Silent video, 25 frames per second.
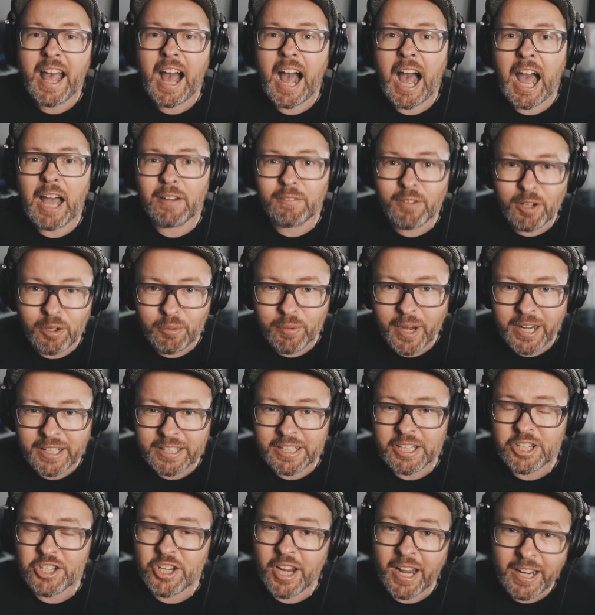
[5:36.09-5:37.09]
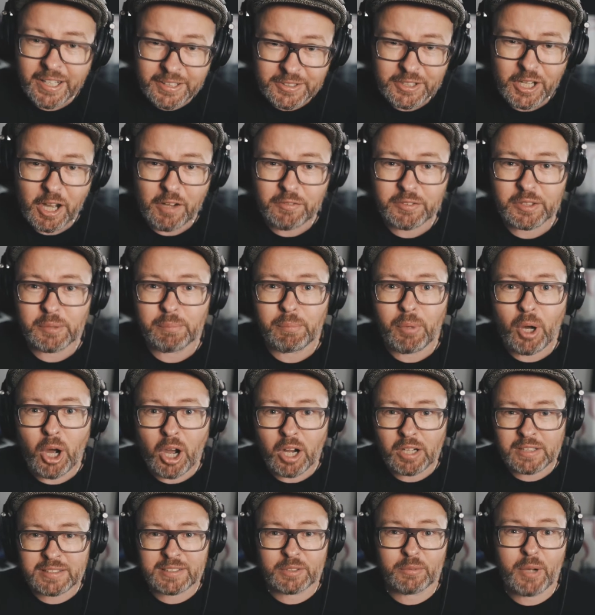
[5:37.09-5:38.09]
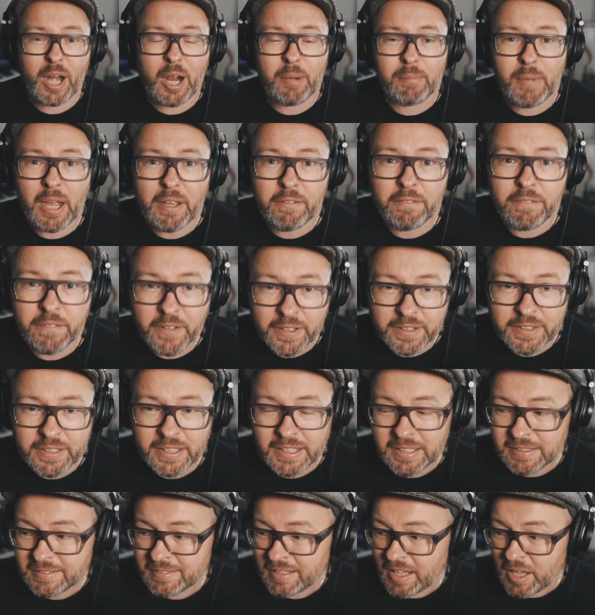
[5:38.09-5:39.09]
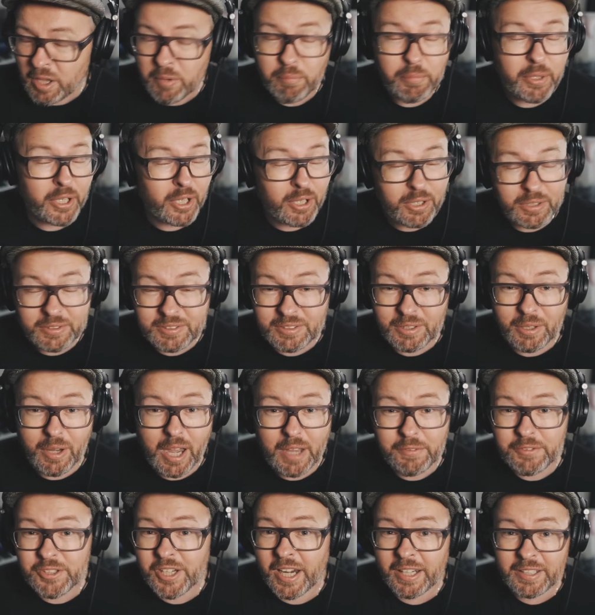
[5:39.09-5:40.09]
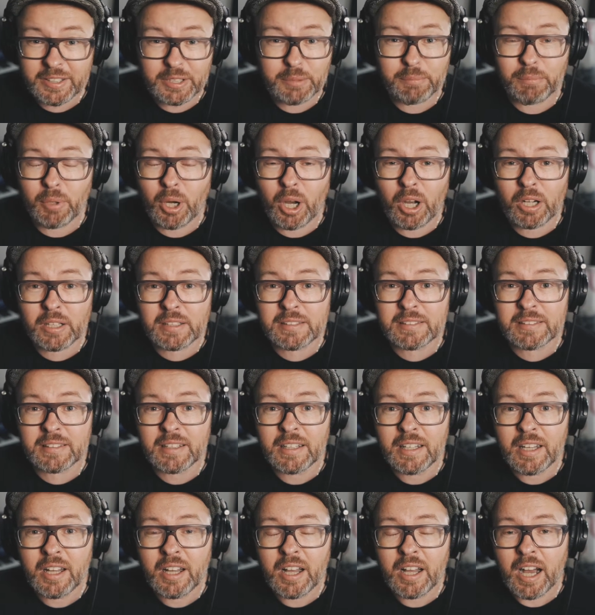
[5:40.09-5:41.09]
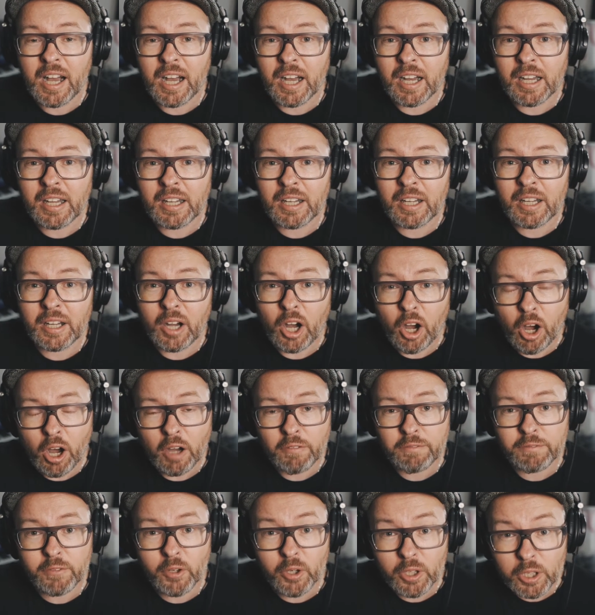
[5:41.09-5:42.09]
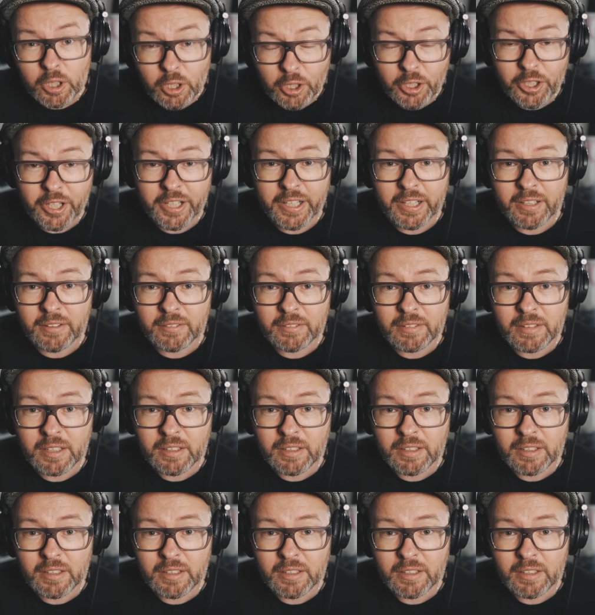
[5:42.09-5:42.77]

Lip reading: I've already checked off the box around my fitness, but also I've checked the box off for learning,